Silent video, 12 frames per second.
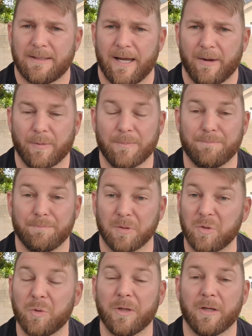and we
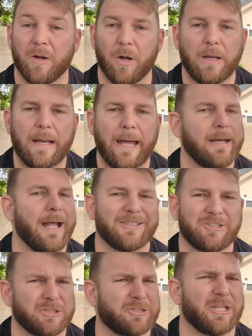blew it. And and not
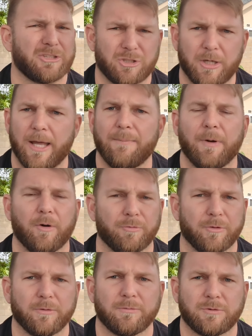just yesterday, but
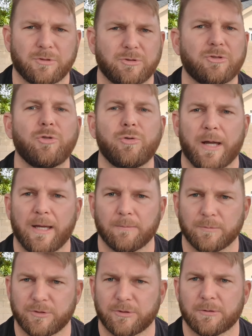over two
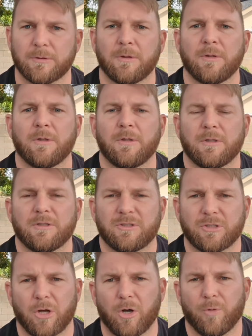games.
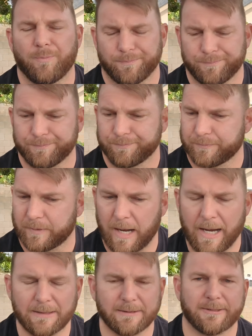So,
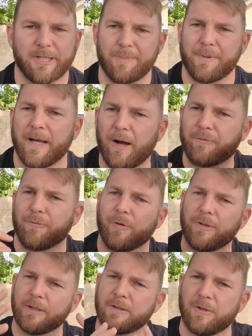guys, JP
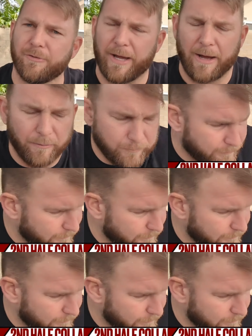California a little down